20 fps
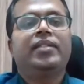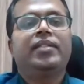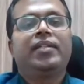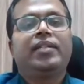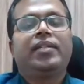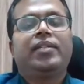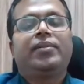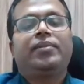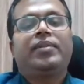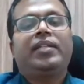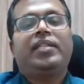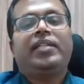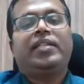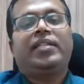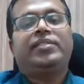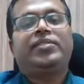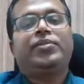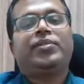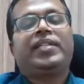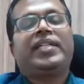Well, as you
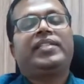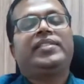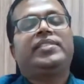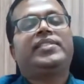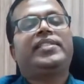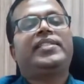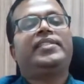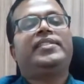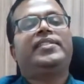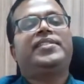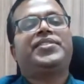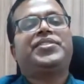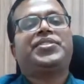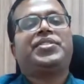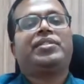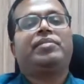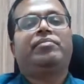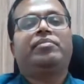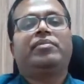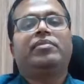can see in this
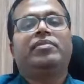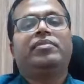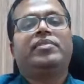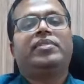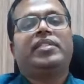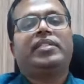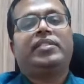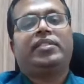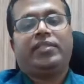table, that